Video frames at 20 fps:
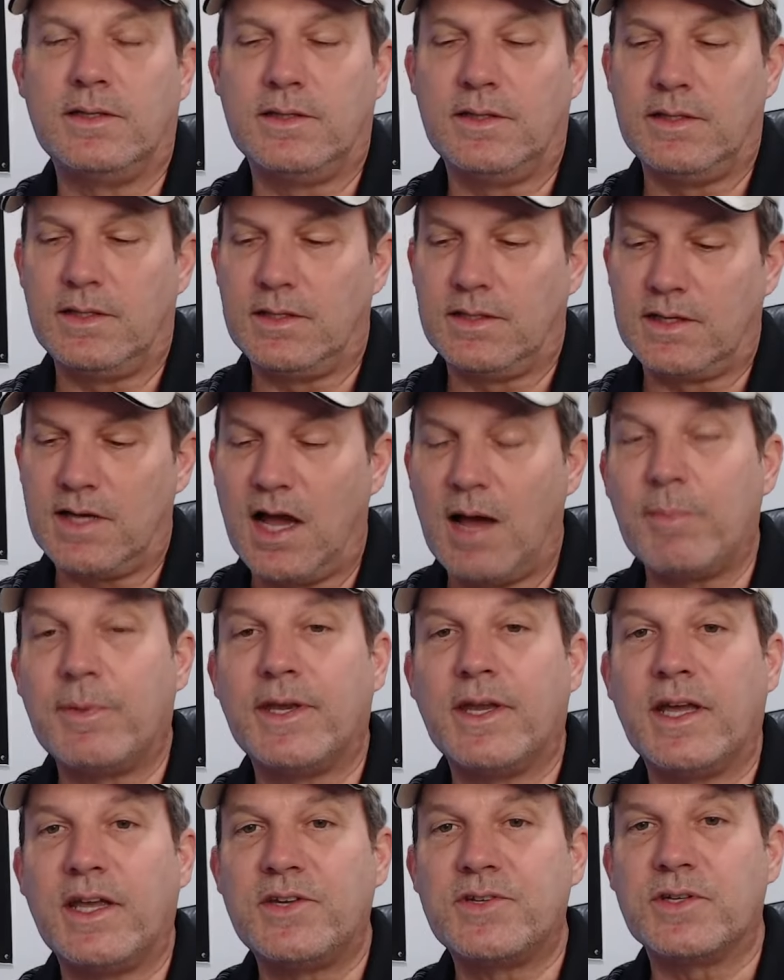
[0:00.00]
the
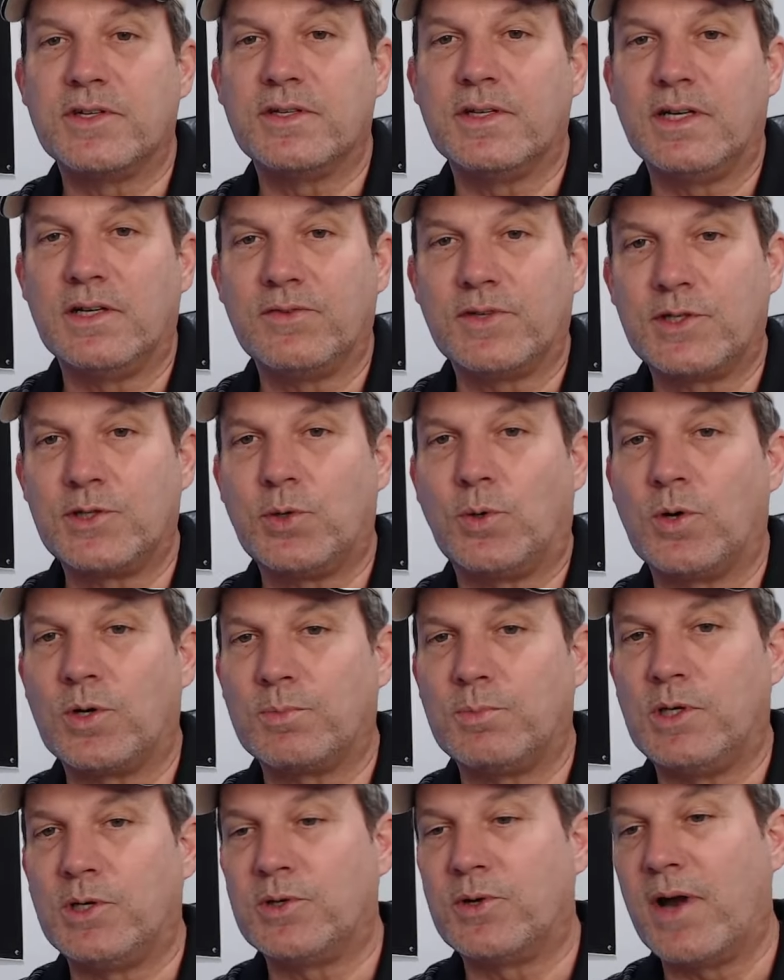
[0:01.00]
combination of a
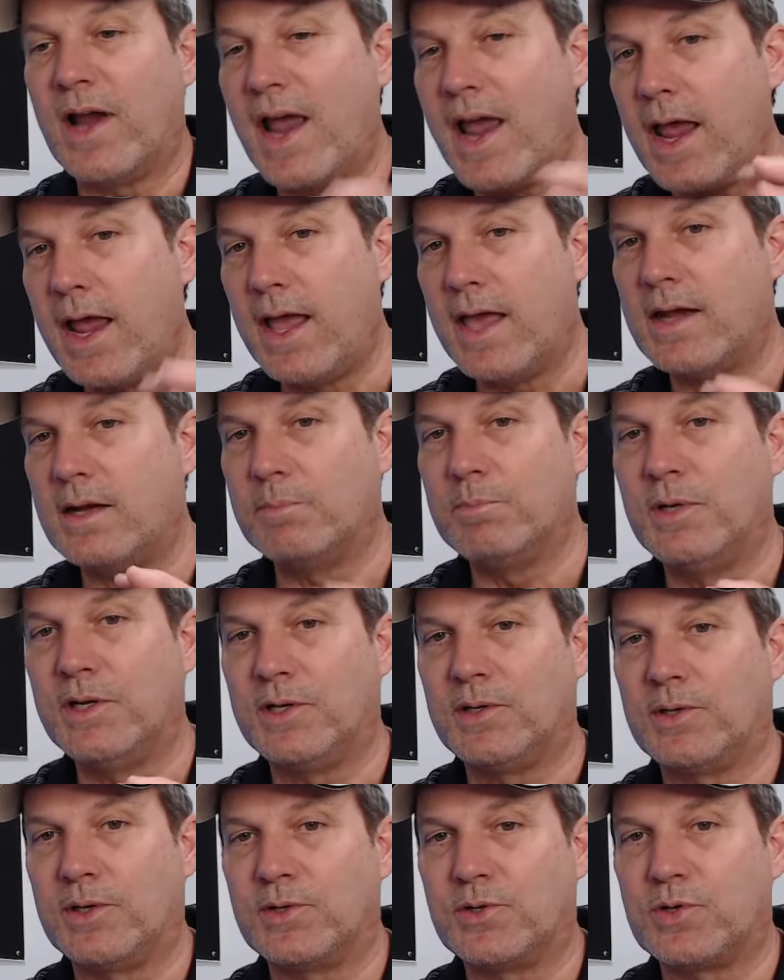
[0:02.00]
torque motor and a
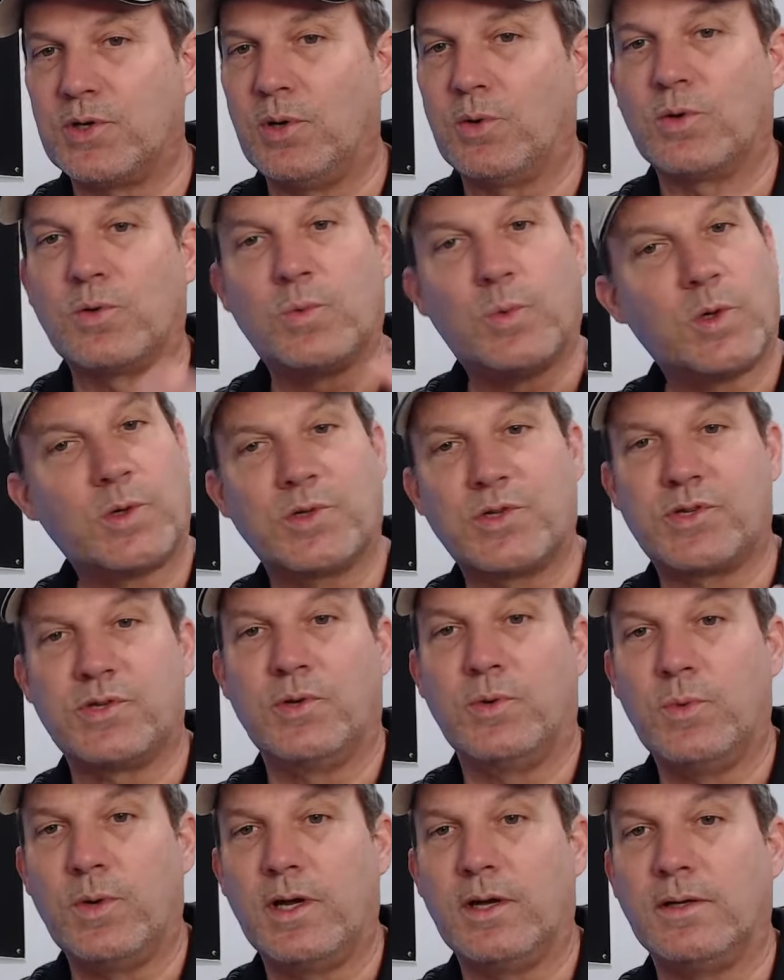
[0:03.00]
bigger controller works
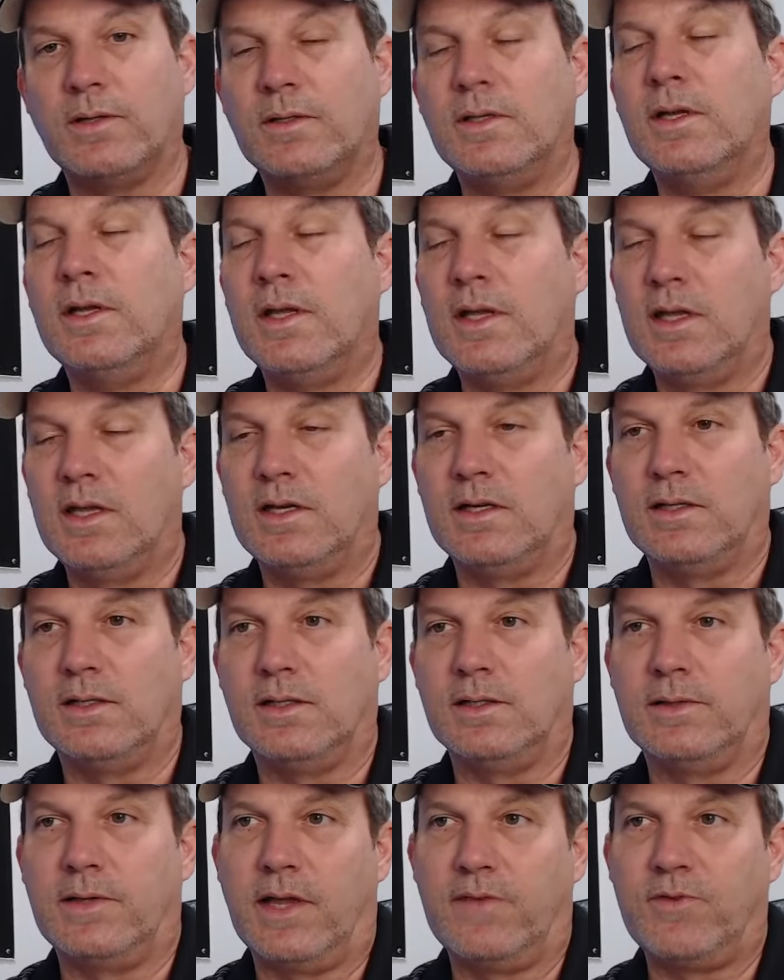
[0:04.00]
so well
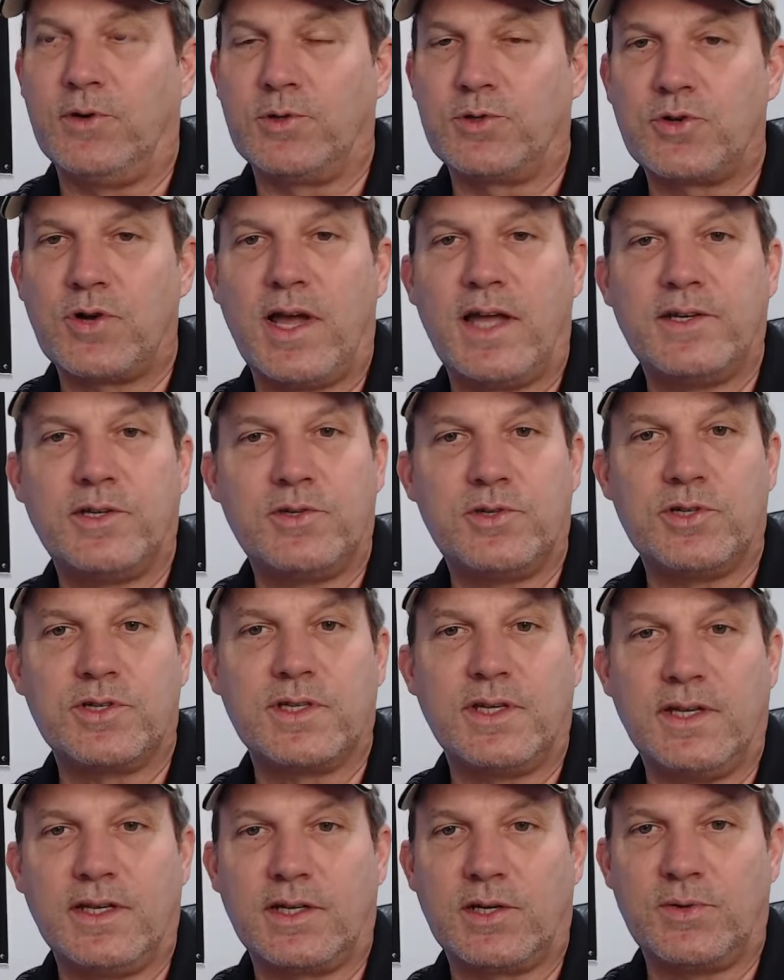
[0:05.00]
if you're trying to
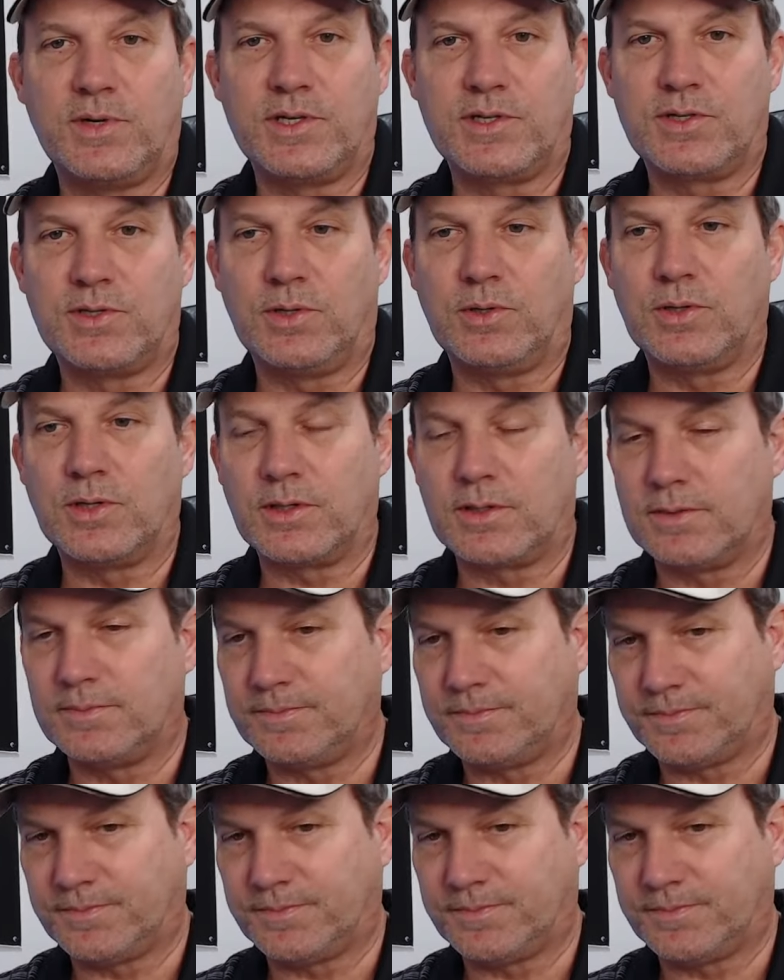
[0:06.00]
just increase torque.